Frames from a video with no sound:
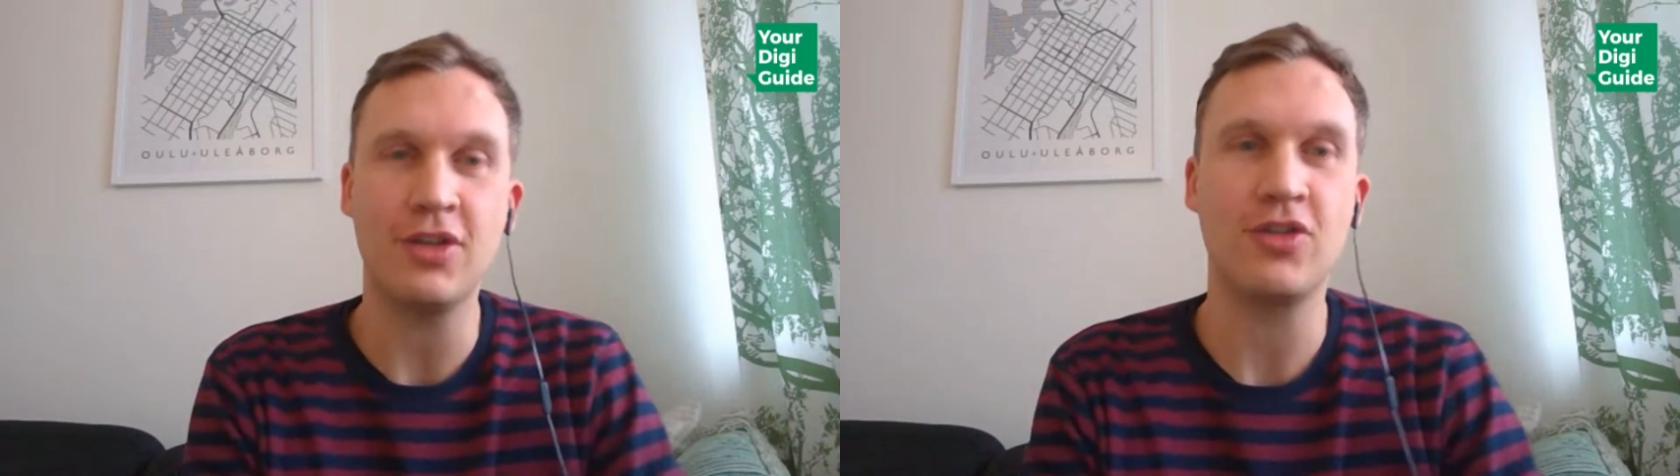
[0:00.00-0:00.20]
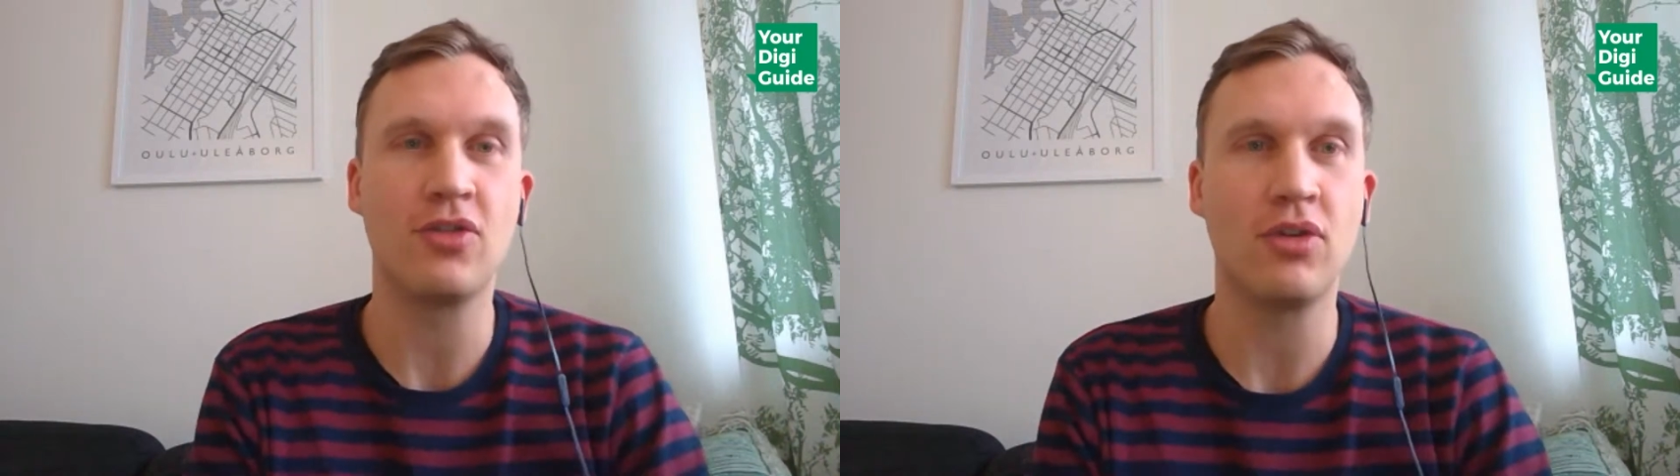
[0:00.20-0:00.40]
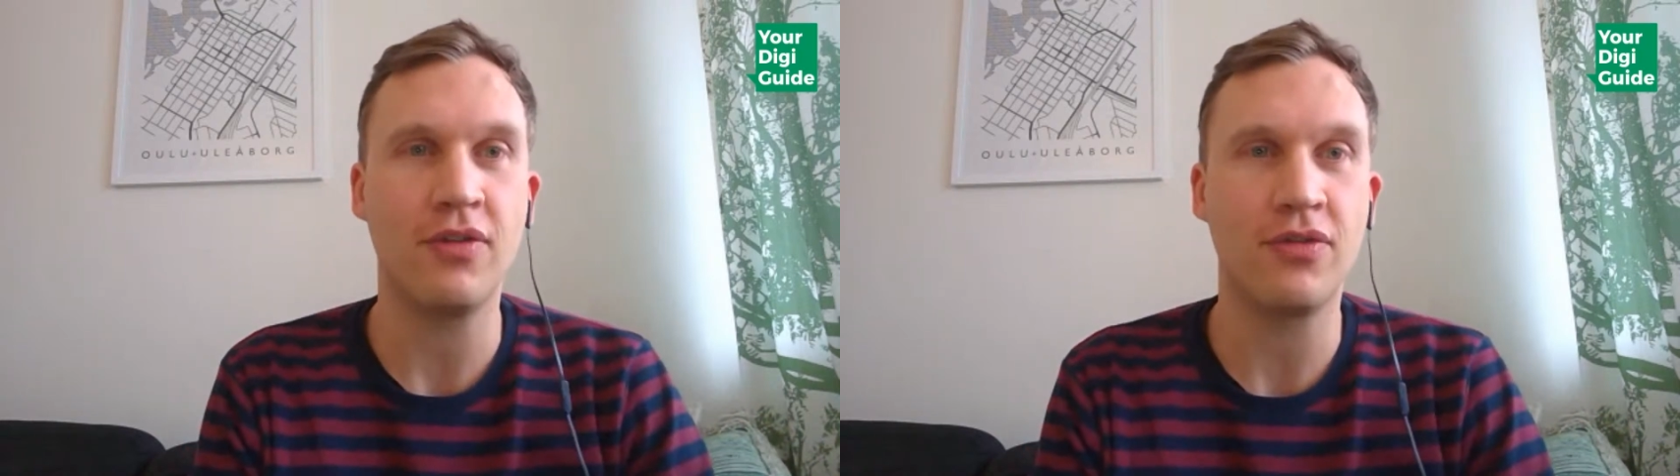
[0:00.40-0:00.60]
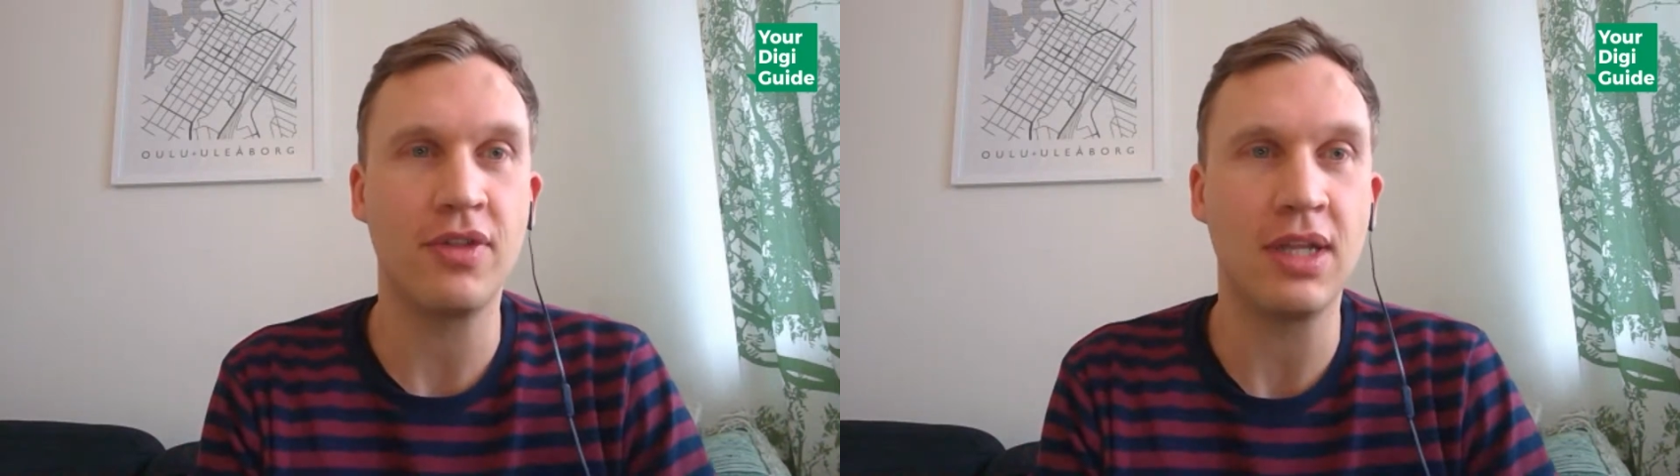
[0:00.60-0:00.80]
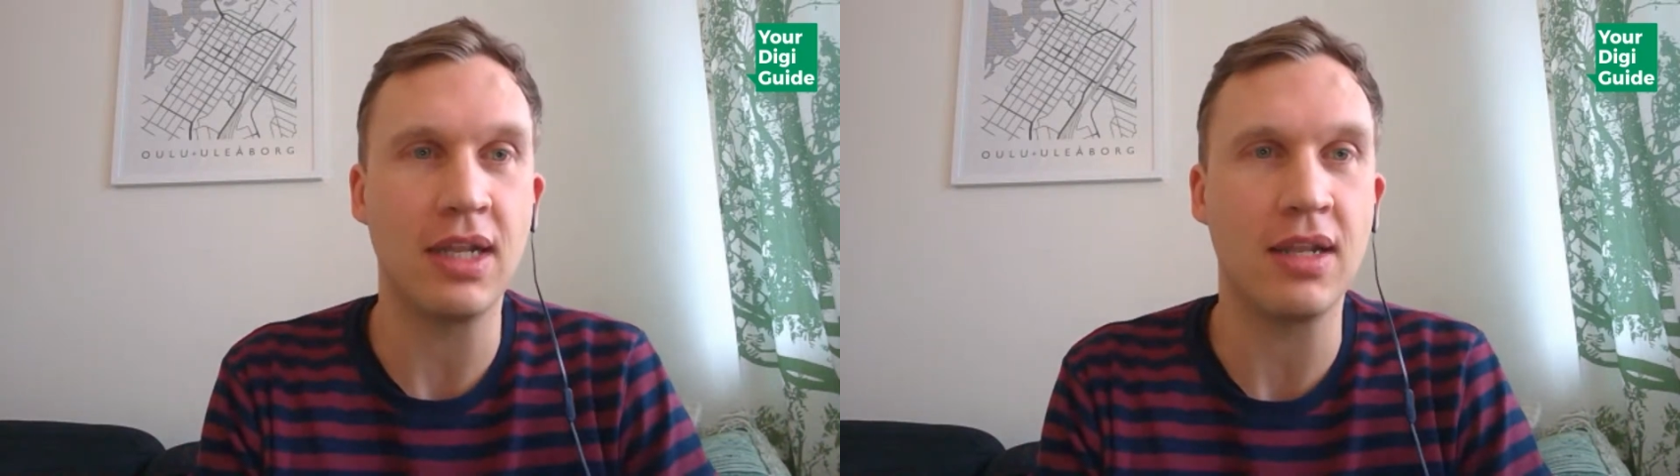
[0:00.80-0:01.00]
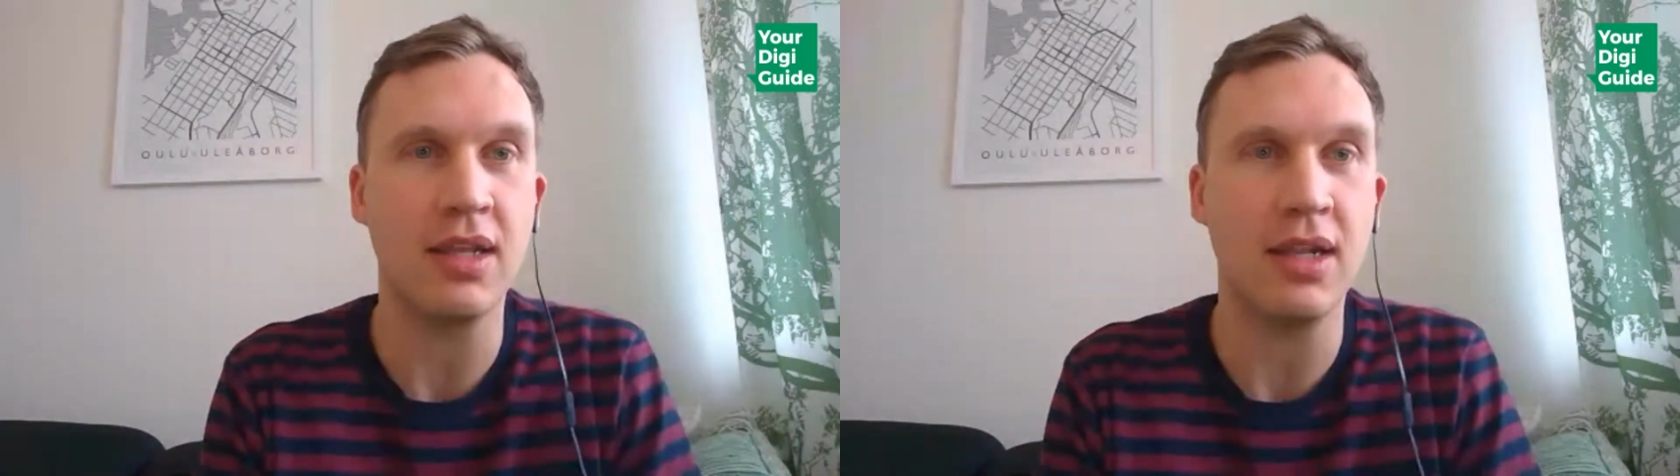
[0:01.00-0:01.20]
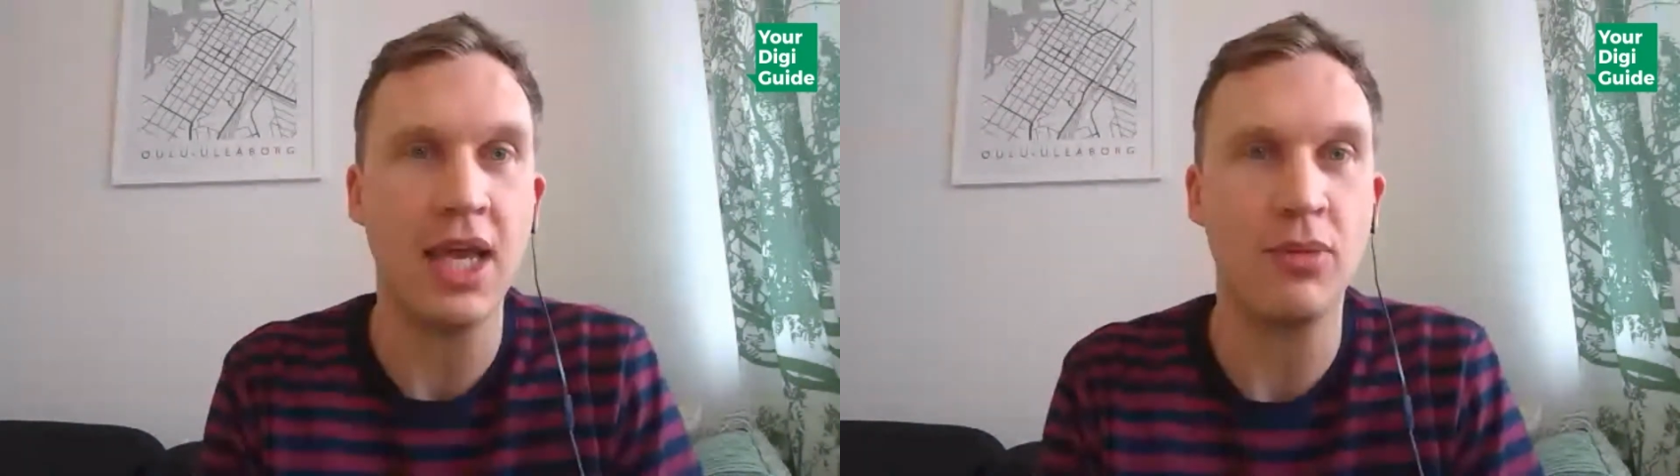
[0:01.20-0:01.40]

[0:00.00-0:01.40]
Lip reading: Sorry for the little delay.